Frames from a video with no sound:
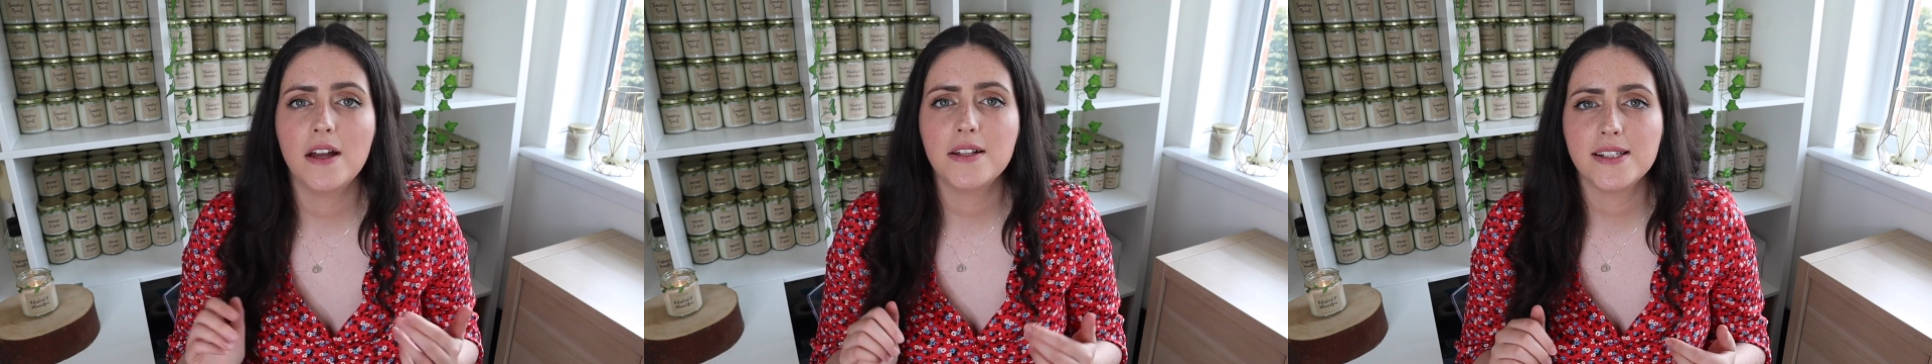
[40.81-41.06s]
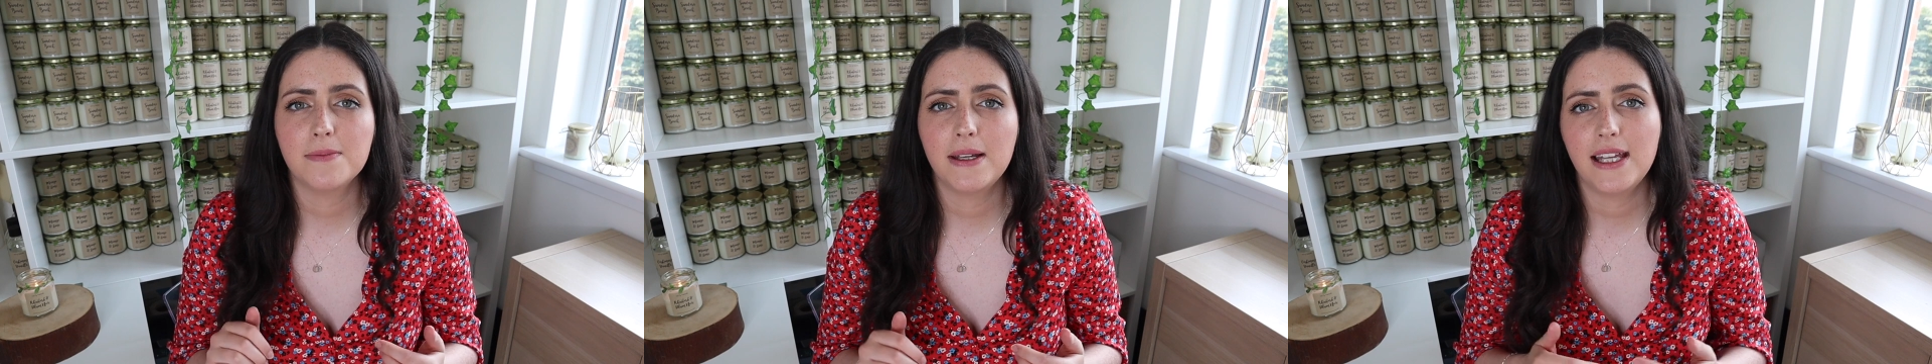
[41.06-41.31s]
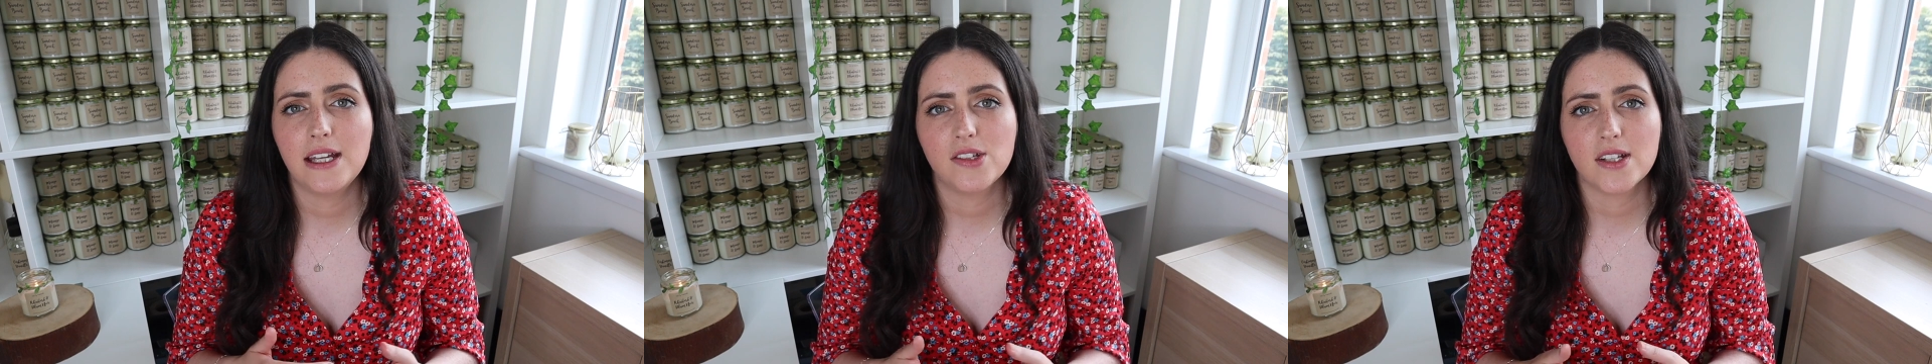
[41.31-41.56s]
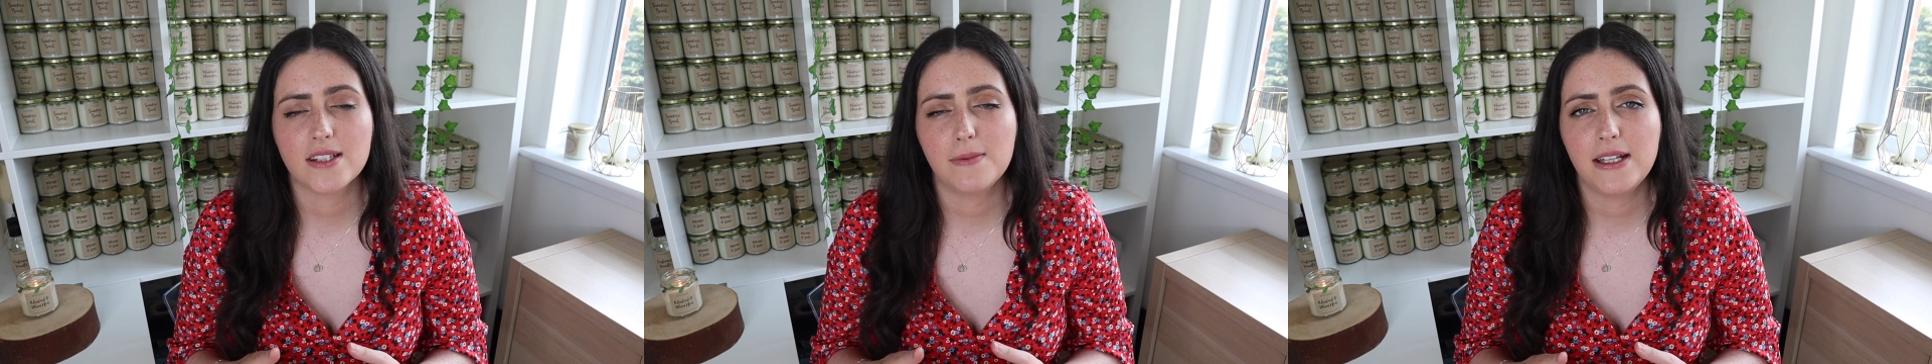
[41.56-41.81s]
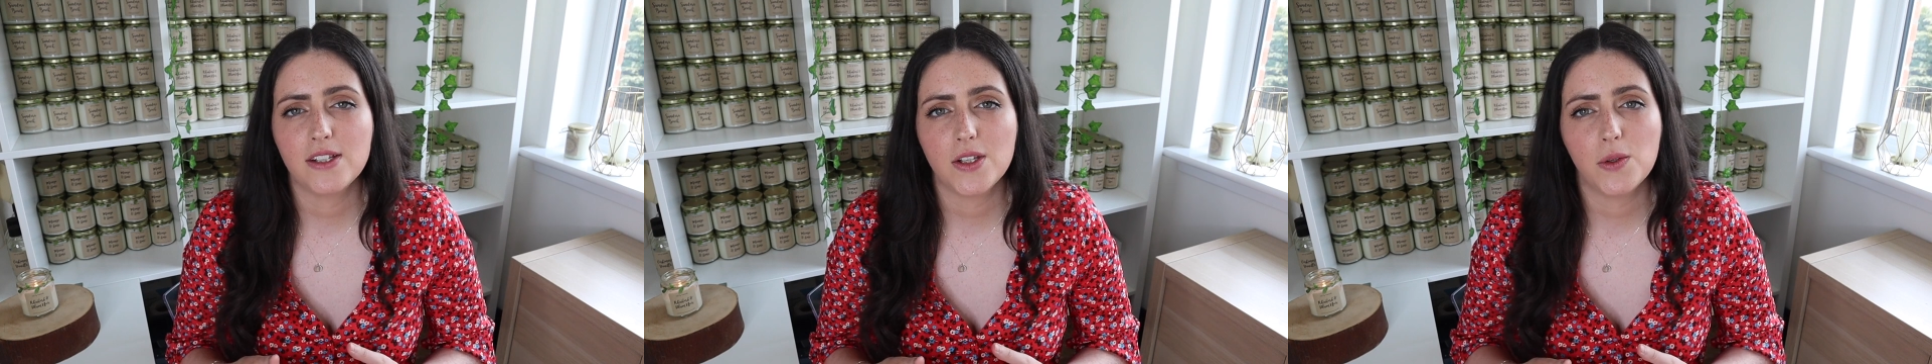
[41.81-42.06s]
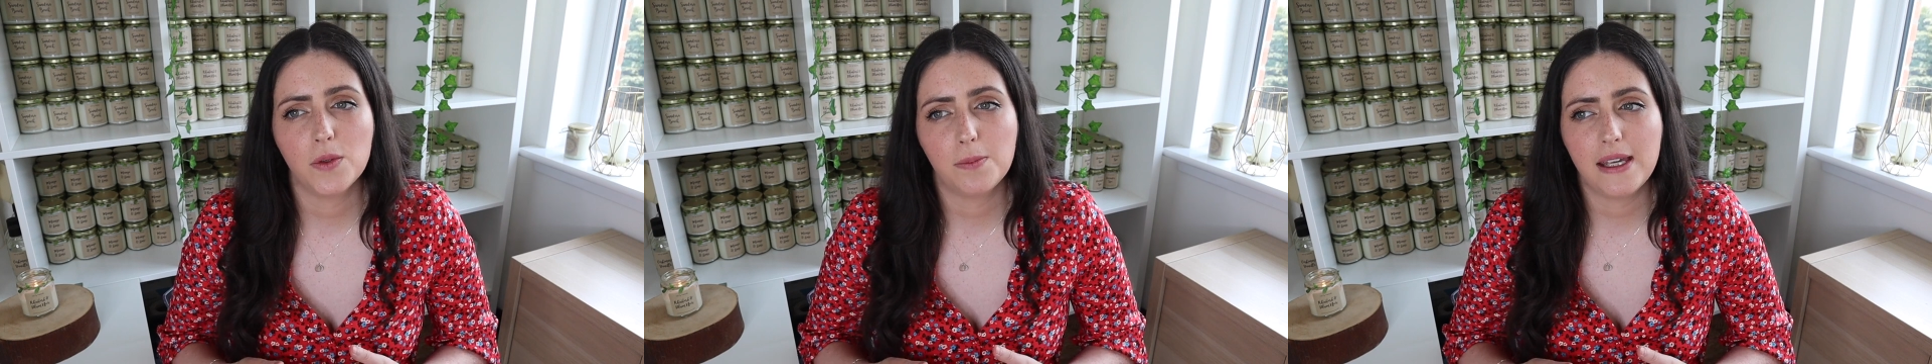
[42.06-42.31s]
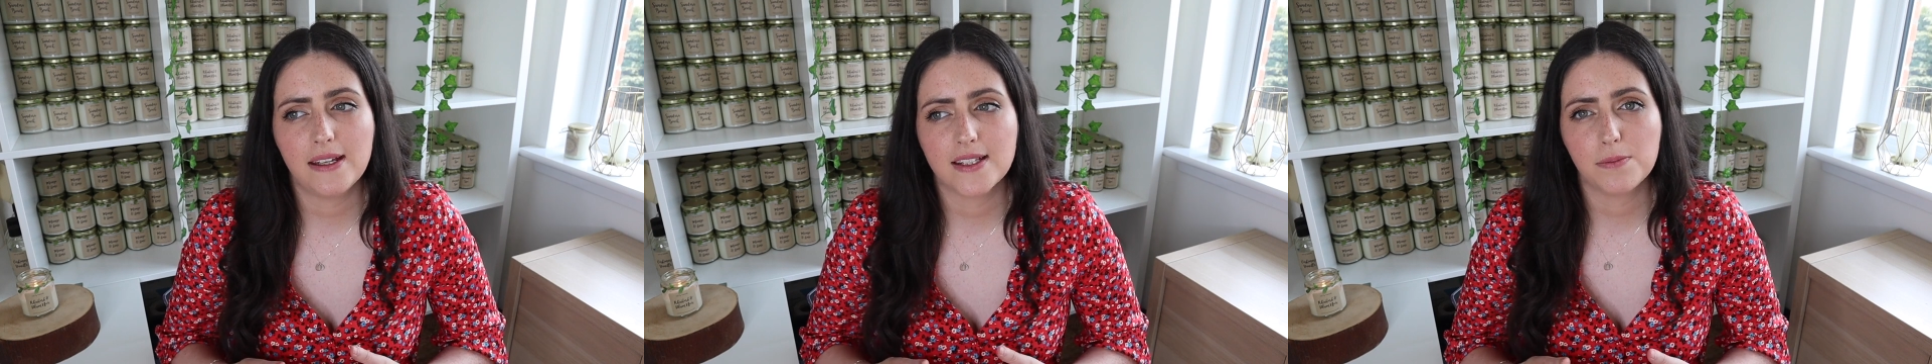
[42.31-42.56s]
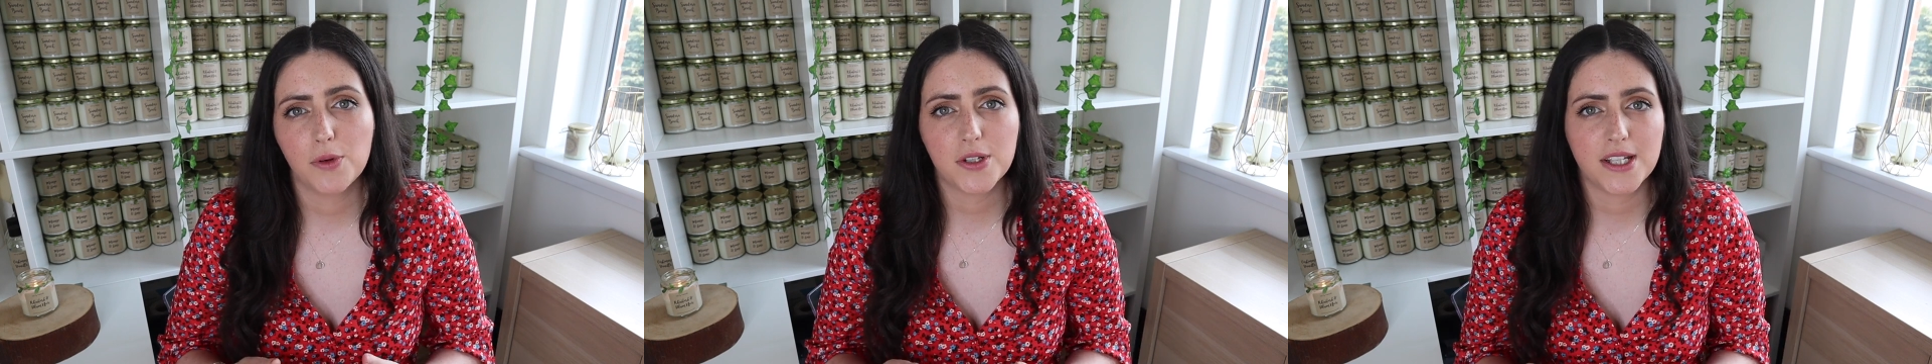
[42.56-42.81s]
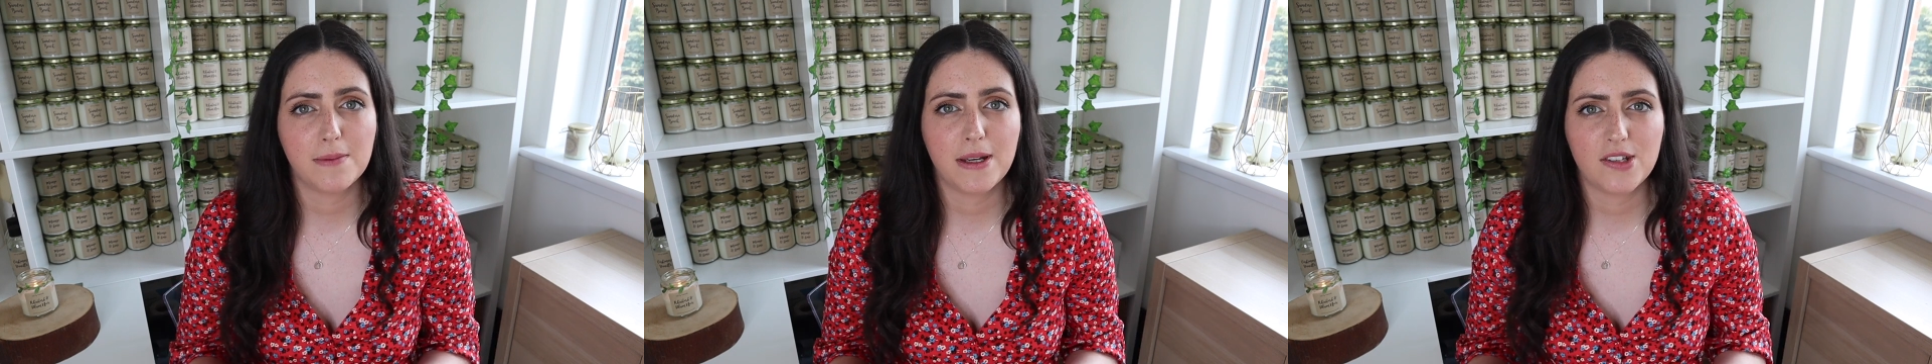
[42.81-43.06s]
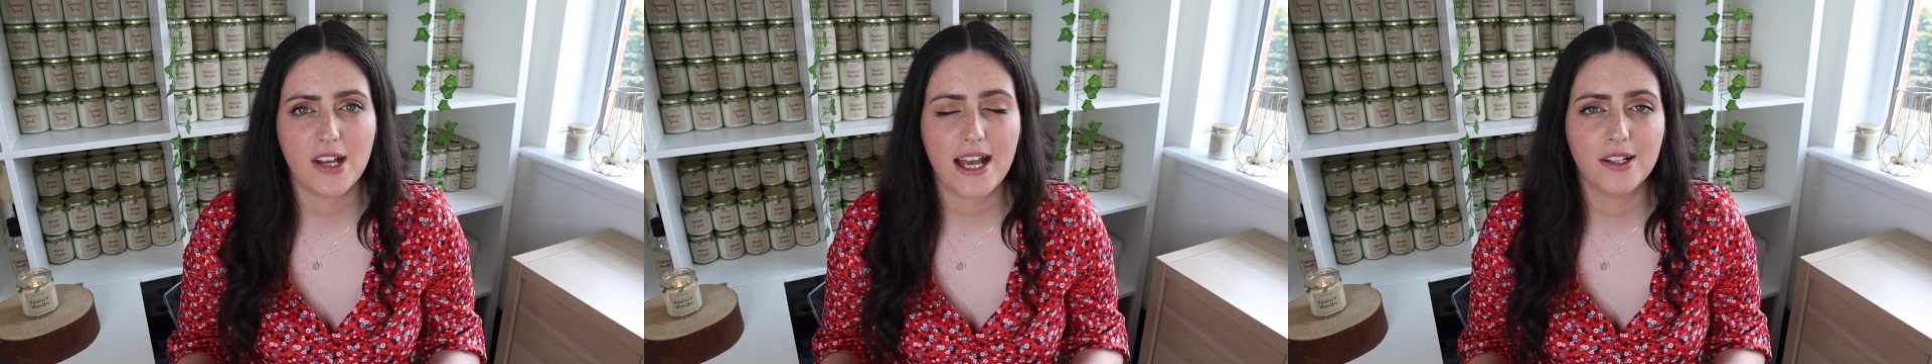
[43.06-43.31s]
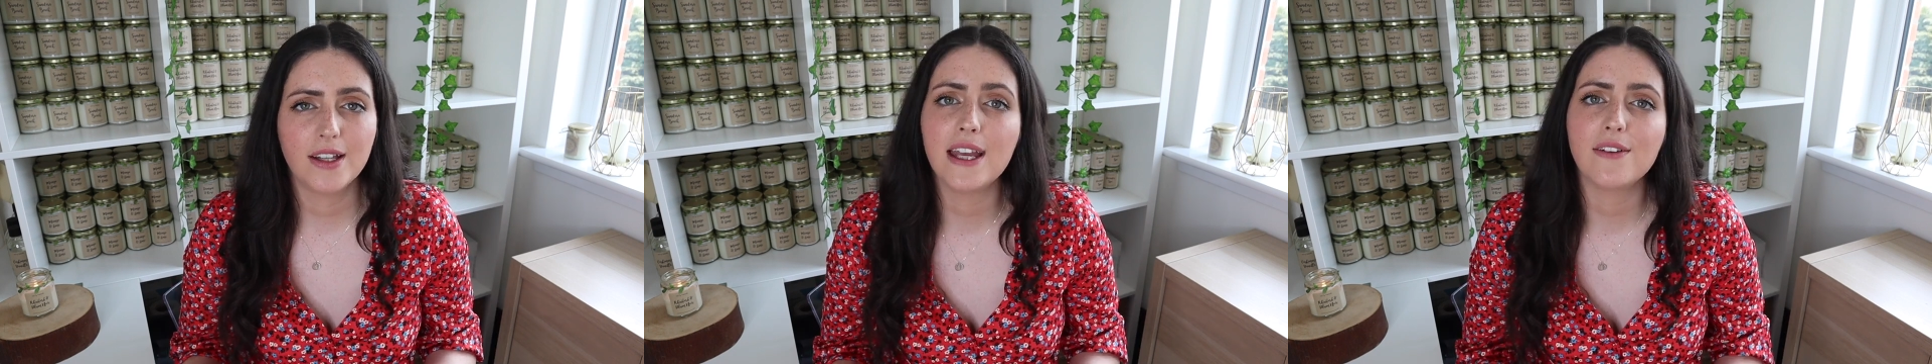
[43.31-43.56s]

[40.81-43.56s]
Ultimately, it just means you will be supporting my channel